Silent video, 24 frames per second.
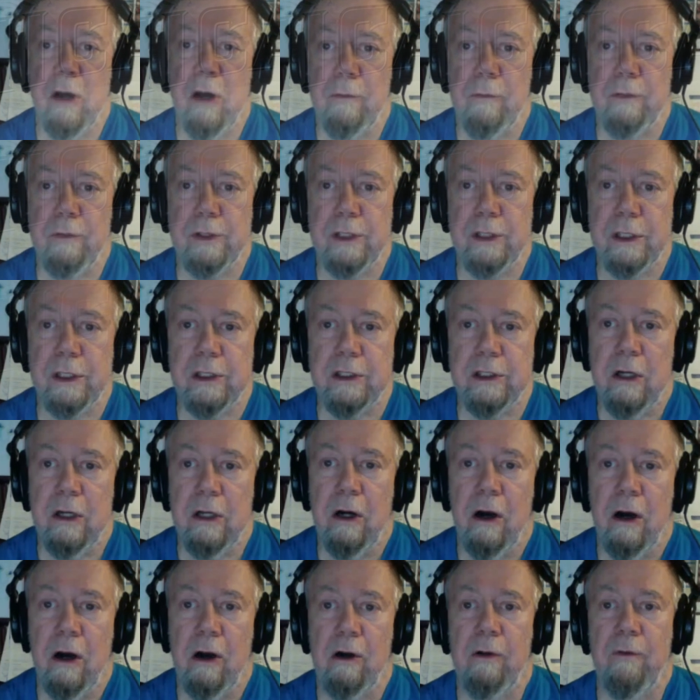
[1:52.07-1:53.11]
offices
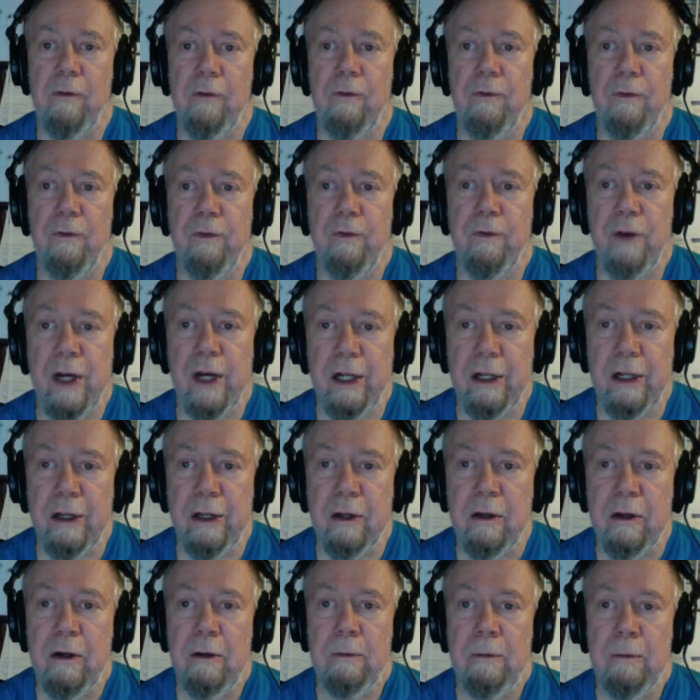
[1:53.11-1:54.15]
are
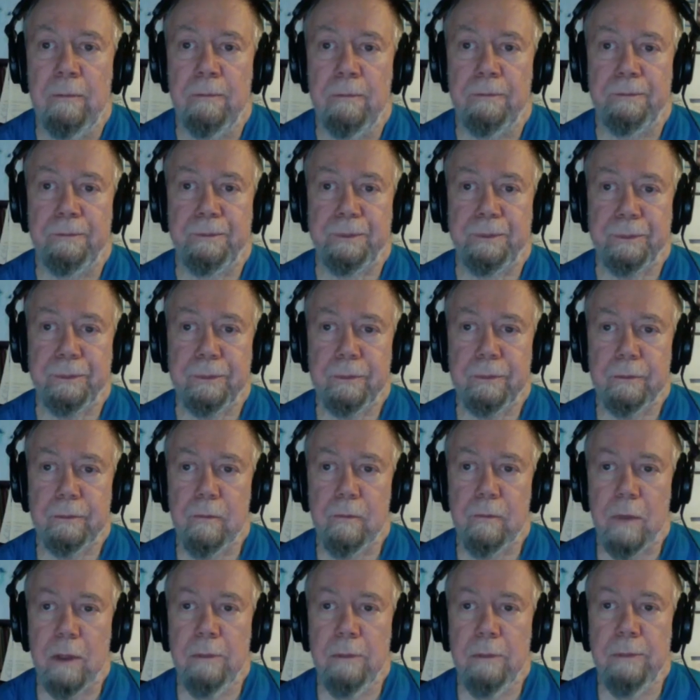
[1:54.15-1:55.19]
fighting
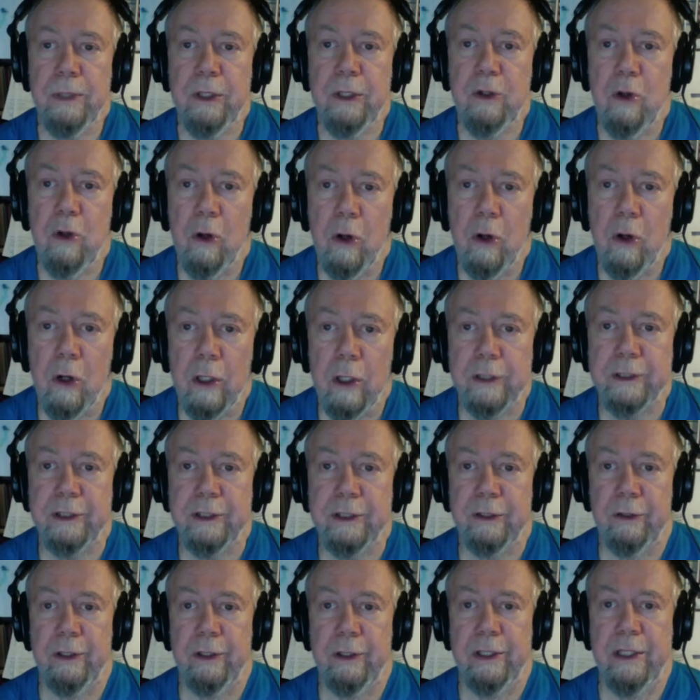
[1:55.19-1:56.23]
because
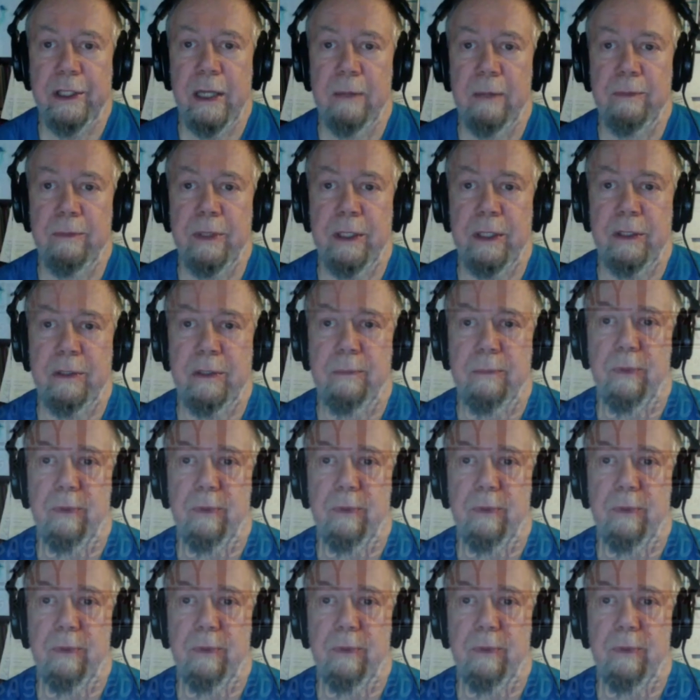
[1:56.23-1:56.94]
they're attempting to